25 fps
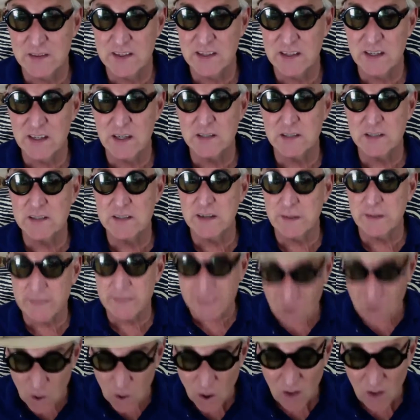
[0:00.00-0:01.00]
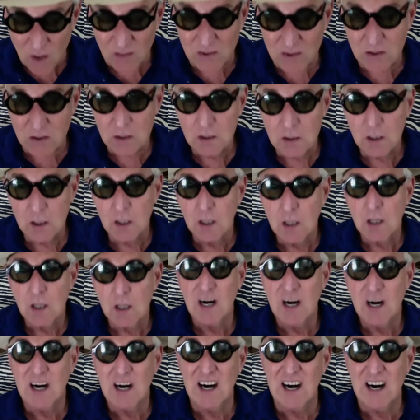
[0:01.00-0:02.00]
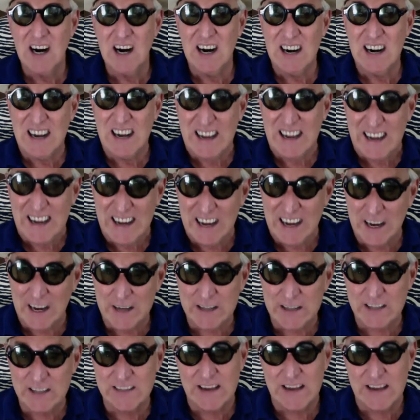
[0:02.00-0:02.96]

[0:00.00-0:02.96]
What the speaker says: in the Daily Caller. I